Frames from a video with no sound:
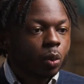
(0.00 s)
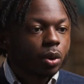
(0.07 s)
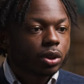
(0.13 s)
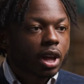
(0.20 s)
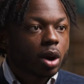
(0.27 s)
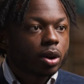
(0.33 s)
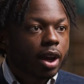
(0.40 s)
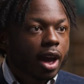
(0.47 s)

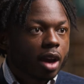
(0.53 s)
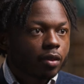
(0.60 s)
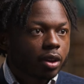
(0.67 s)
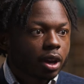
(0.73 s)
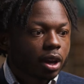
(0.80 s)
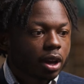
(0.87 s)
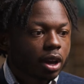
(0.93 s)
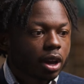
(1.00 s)
without
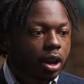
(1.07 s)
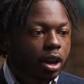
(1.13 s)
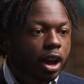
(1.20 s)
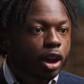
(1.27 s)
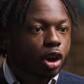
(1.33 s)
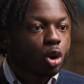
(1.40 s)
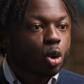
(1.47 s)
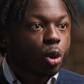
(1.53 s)
having
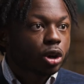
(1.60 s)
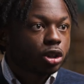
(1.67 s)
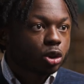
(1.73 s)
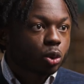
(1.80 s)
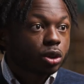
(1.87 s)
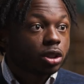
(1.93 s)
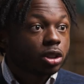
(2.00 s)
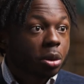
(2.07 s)
a course
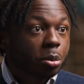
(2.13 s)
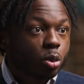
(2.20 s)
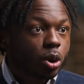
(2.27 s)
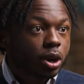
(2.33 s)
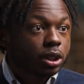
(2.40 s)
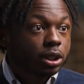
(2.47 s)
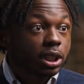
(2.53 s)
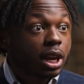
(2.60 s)
or
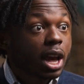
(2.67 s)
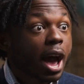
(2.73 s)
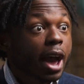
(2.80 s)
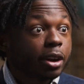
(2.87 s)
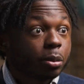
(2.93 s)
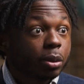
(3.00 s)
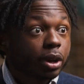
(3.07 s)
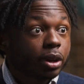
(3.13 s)
someone to
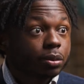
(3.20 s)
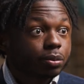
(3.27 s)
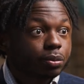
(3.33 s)
guide me.